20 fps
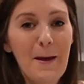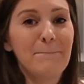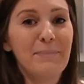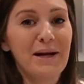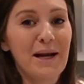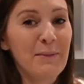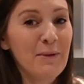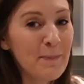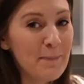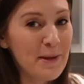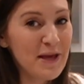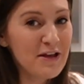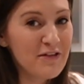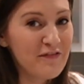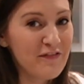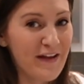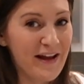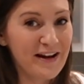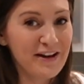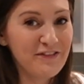but I'm a big
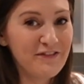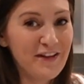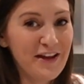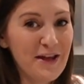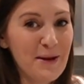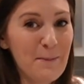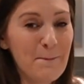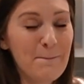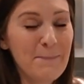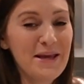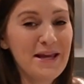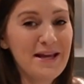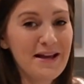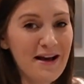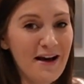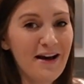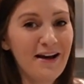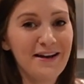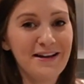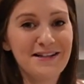fan of it
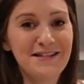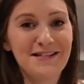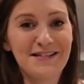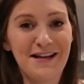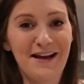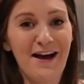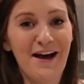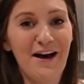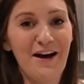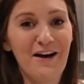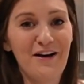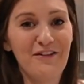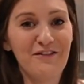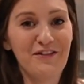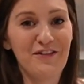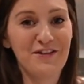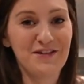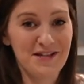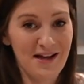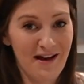because
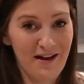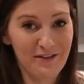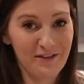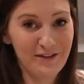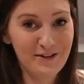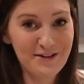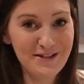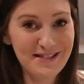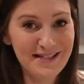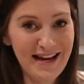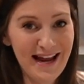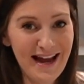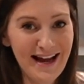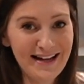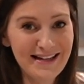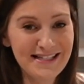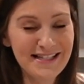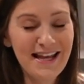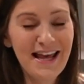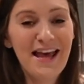of the toddler
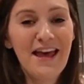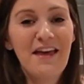snacks.